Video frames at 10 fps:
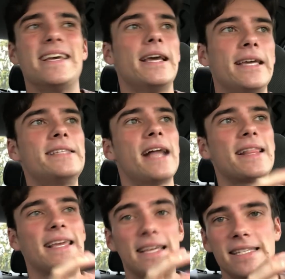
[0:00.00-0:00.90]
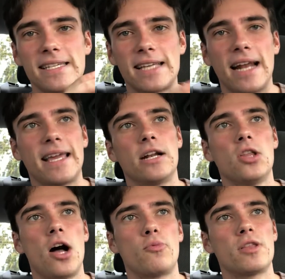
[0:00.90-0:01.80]
he's not the easiest guy to get
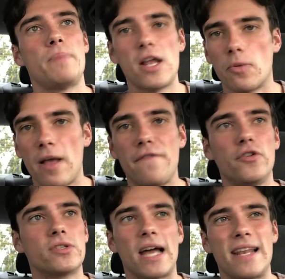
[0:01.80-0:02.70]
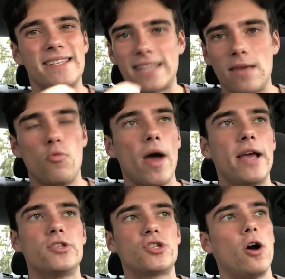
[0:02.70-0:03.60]
along with. Baker Mayfield's kind of the same
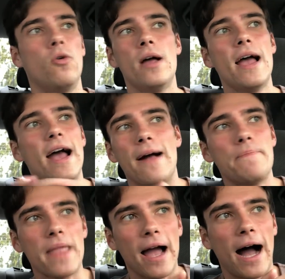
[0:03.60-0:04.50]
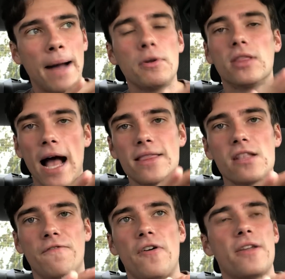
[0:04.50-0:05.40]
way. So I'm glad
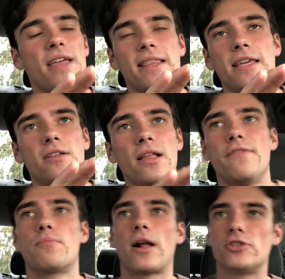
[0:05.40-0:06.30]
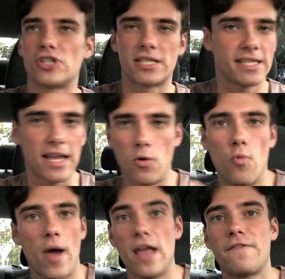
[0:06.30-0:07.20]
that the Cleveland Browns just stayed
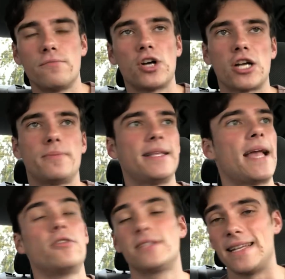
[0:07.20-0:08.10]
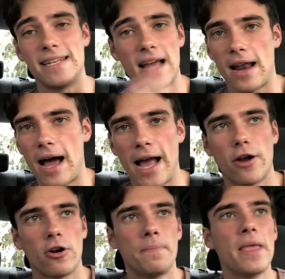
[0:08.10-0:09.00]
away from Josh McDaniels and did not
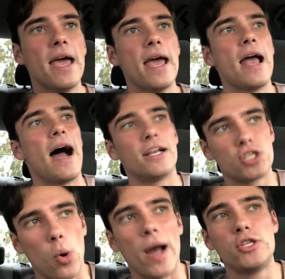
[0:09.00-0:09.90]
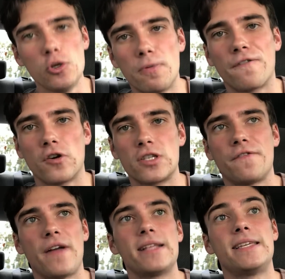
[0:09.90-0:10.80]
hire him. So I do prefer
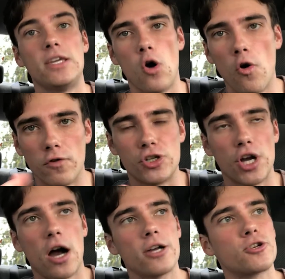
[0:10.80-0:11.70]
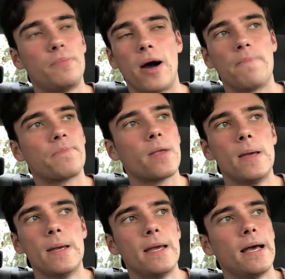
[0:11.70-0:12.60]
Stefanski over Josh, but
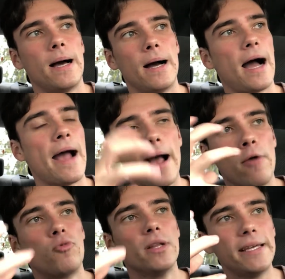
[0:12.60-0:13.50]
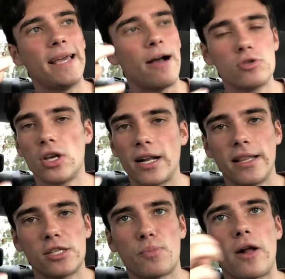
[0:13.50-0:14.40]
I was looking
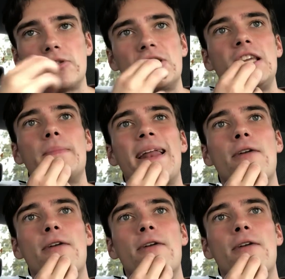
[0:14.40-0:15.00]
at this Browns team and I